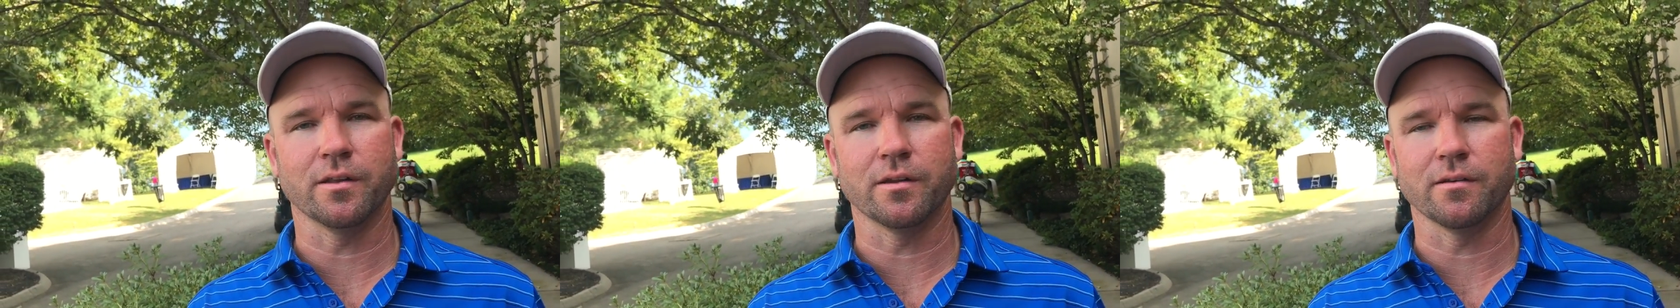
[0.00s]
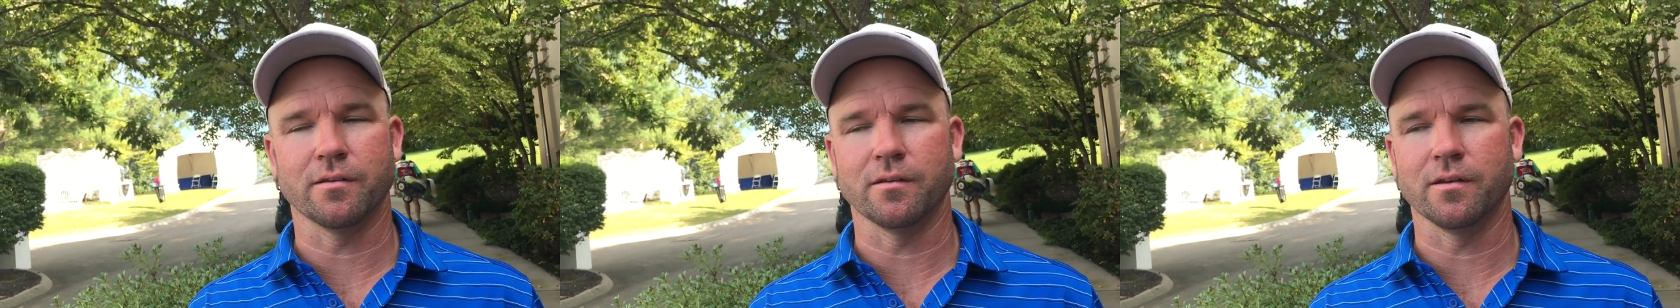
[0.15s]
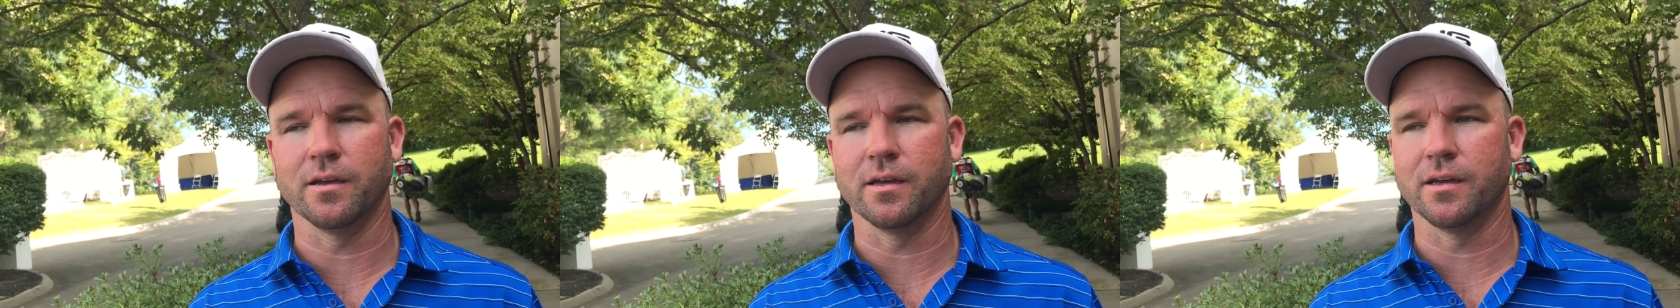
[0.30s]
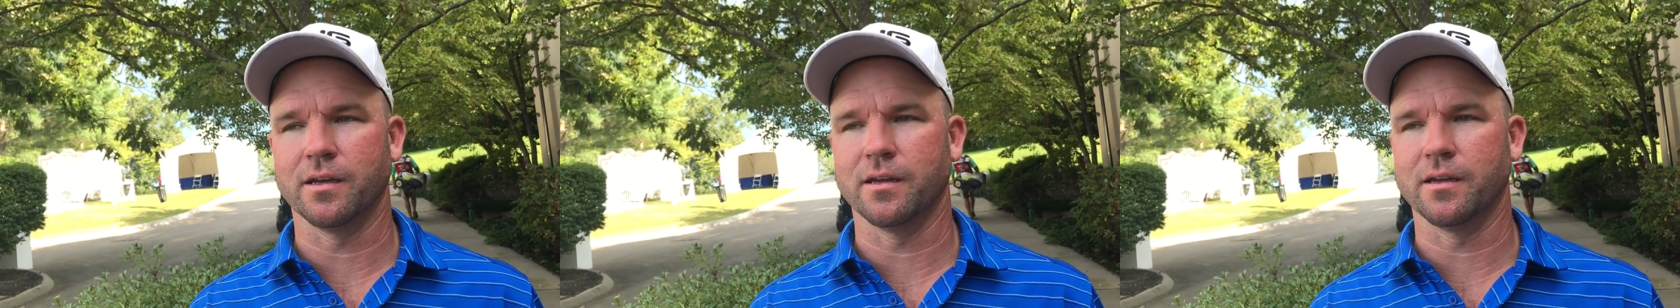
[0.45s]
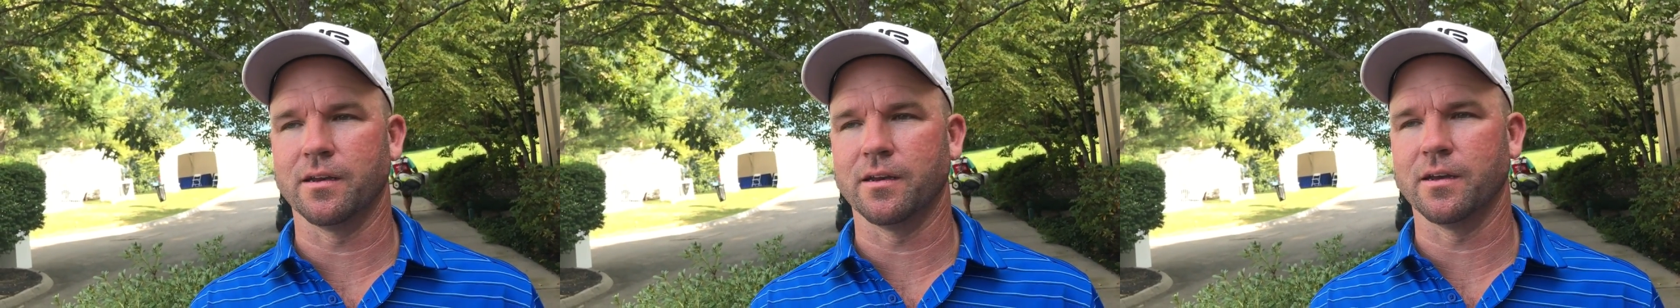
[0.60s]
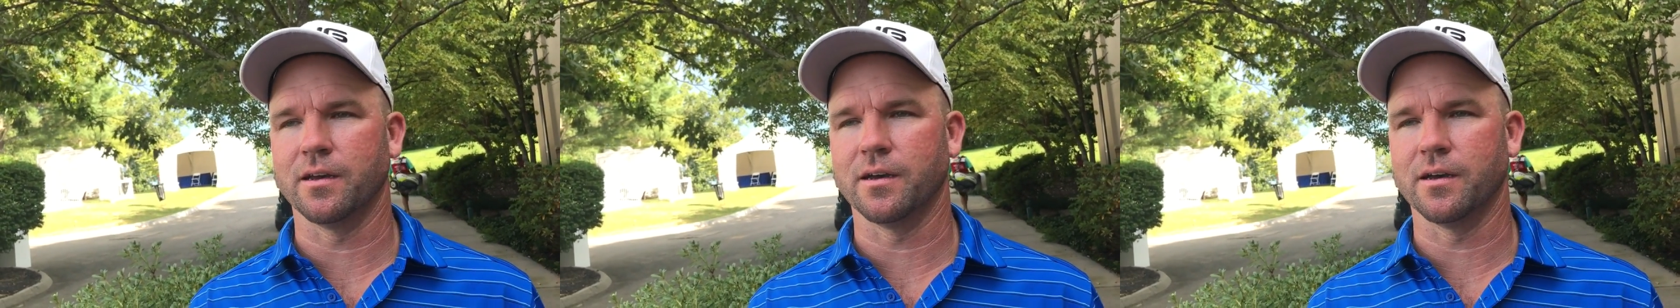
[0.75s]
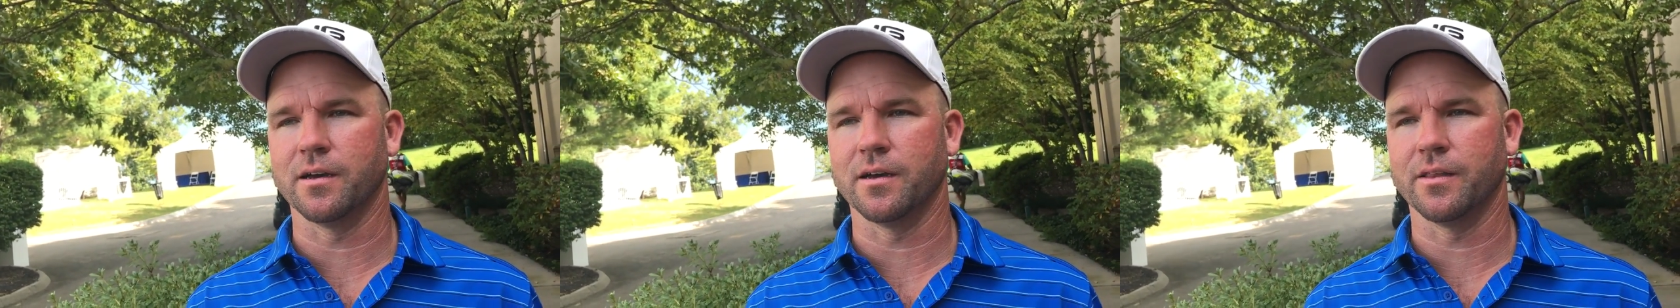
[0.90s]
and
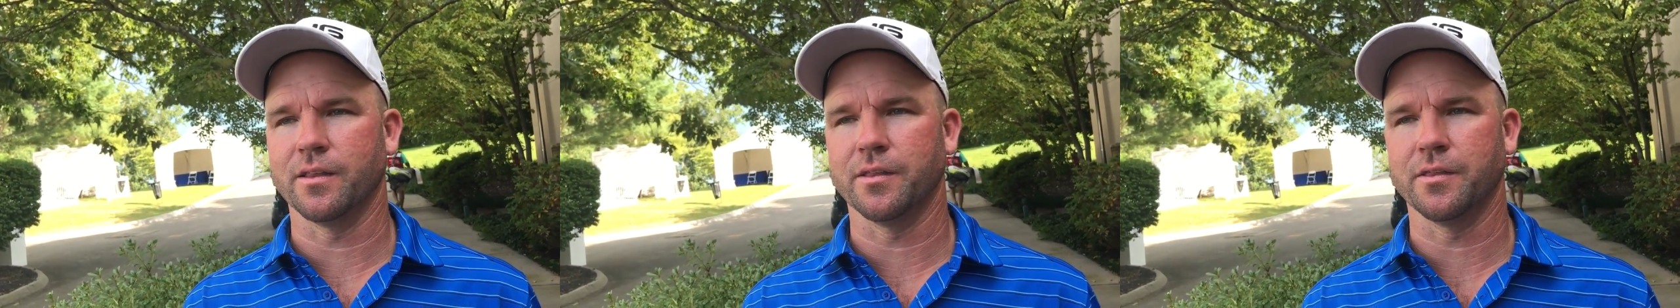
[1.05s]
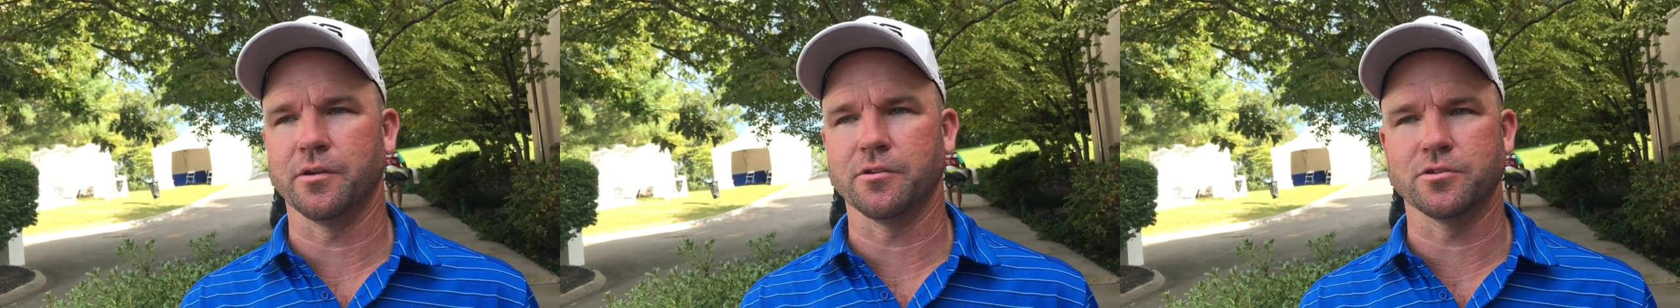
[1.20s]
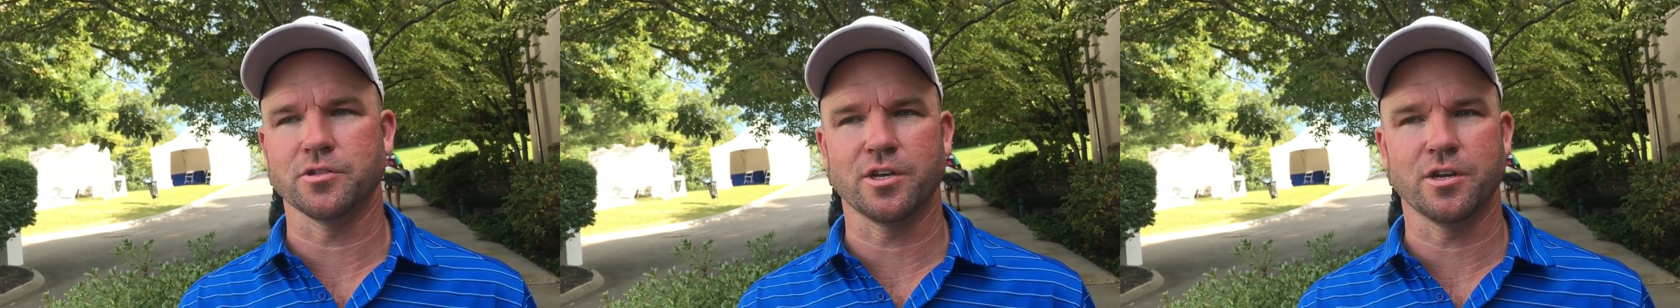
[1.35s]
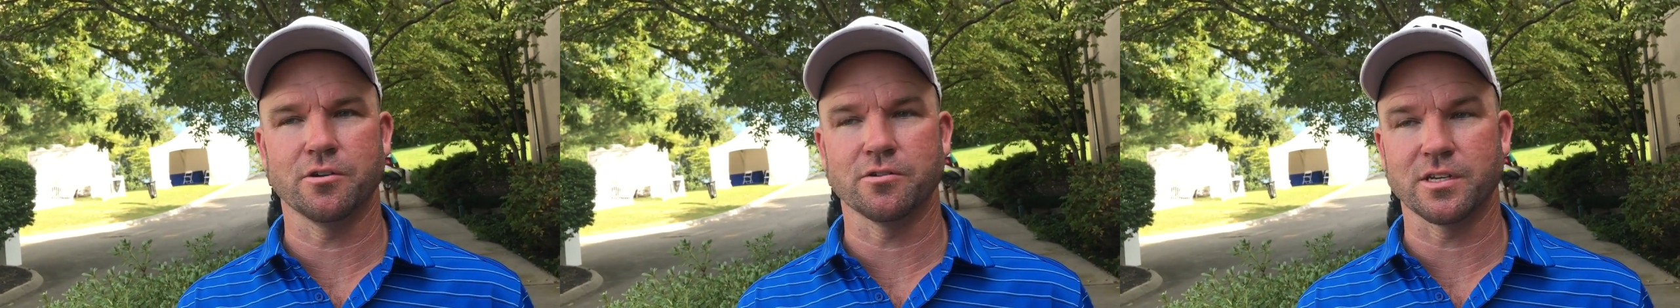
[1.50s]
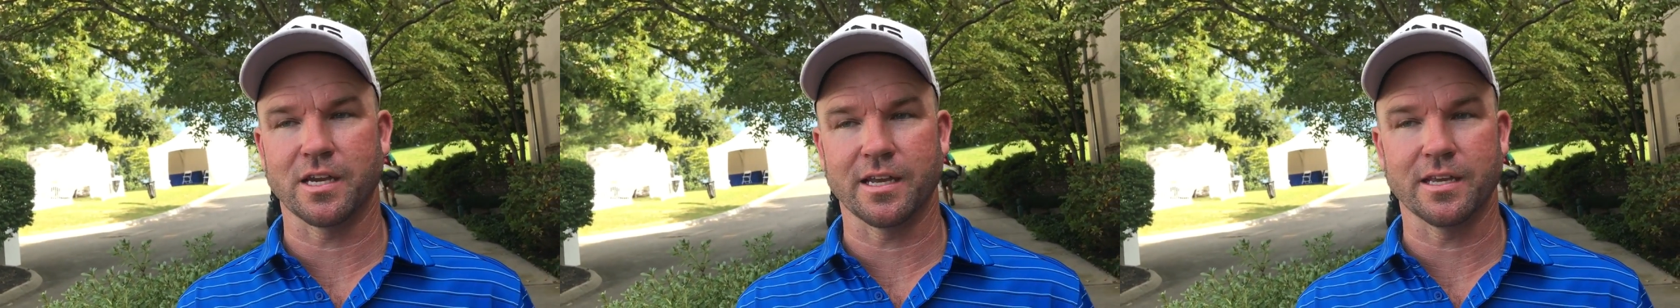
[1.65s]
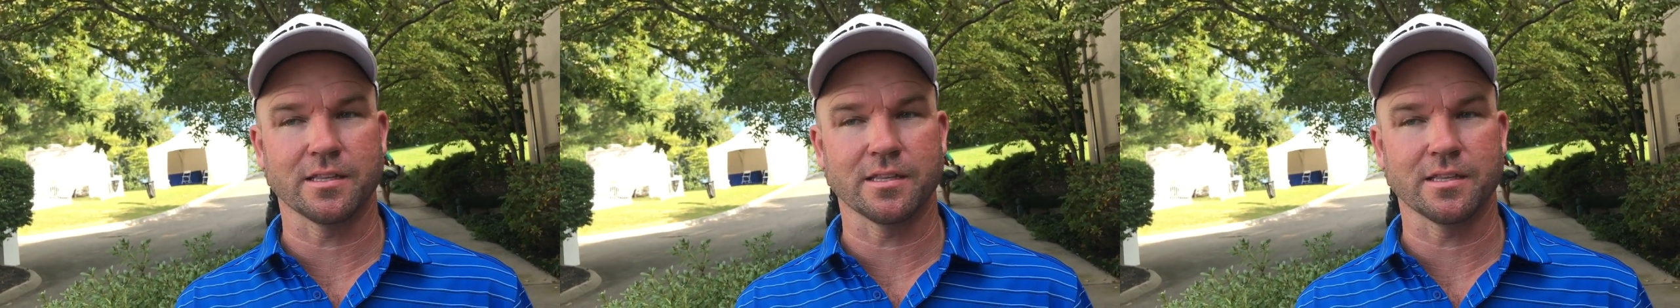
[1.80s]
then there's years